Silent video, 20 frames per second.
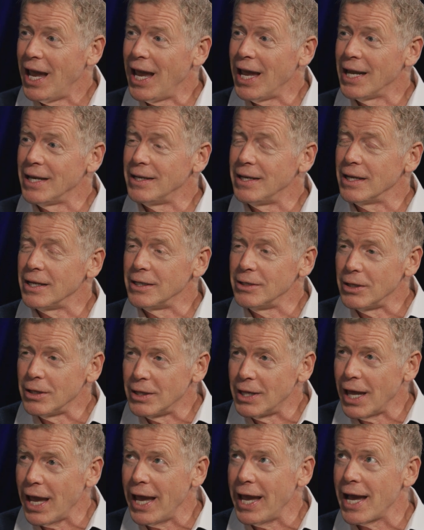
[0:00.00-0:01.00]
And uh,
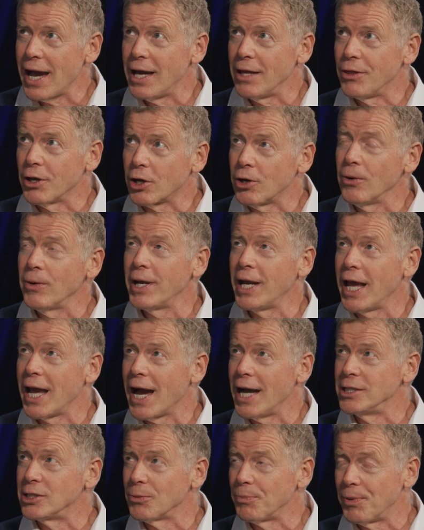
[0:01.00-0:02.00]
the AI the current
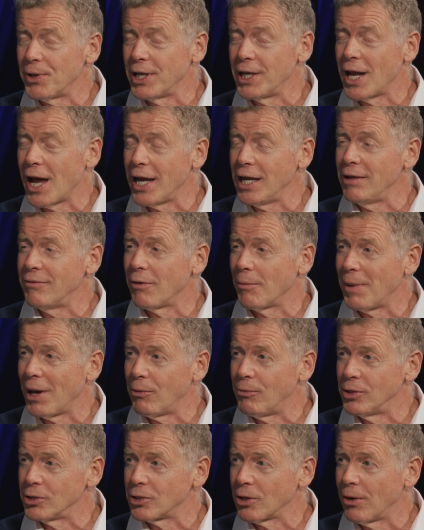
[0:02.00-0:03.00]
AIs are pretty naive
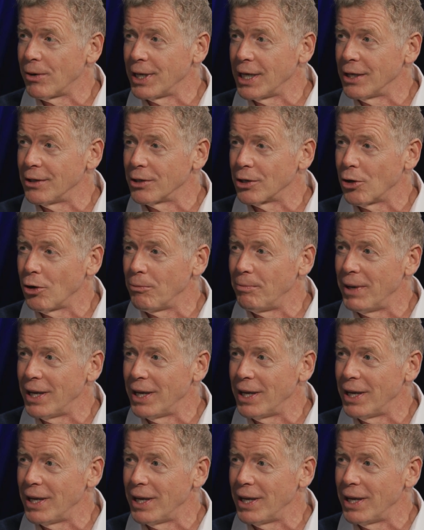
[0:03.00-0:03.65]
about what's already in the code